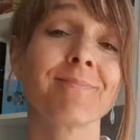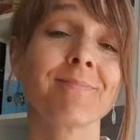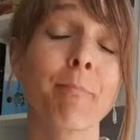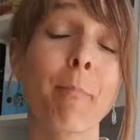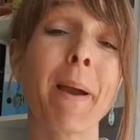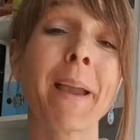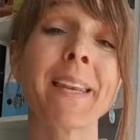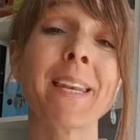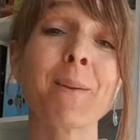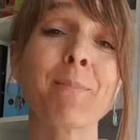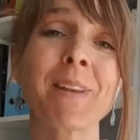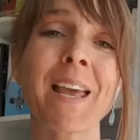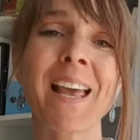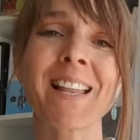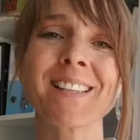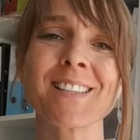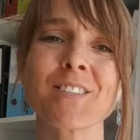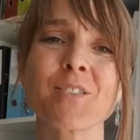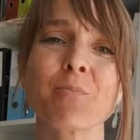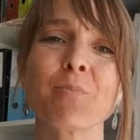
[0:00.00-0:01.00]
My name is
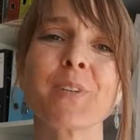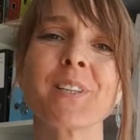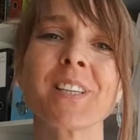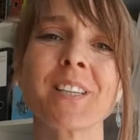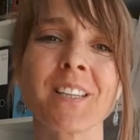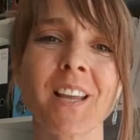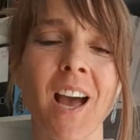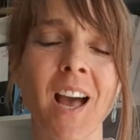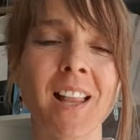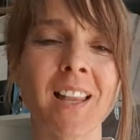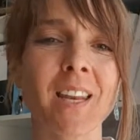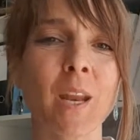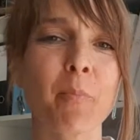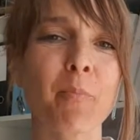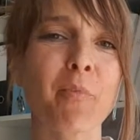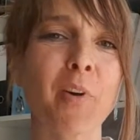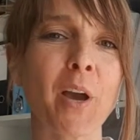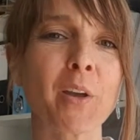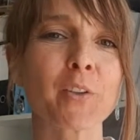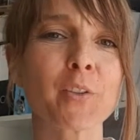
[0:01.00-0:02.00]
Natalie Sabrina Dahl, and I'm
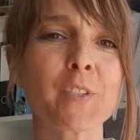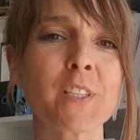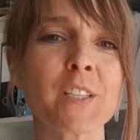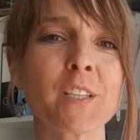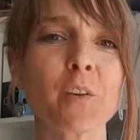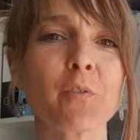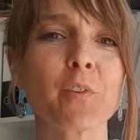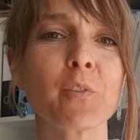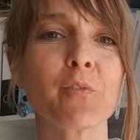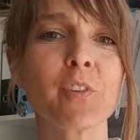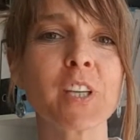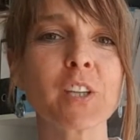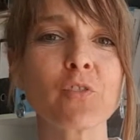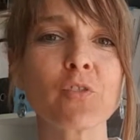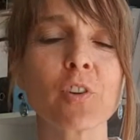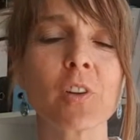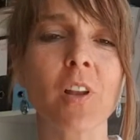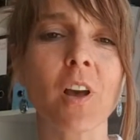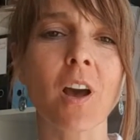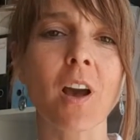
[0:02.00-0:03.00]
founder and CEO of the
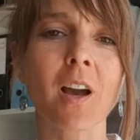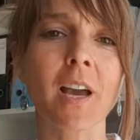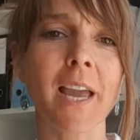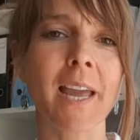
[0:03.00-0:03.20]
Victory Log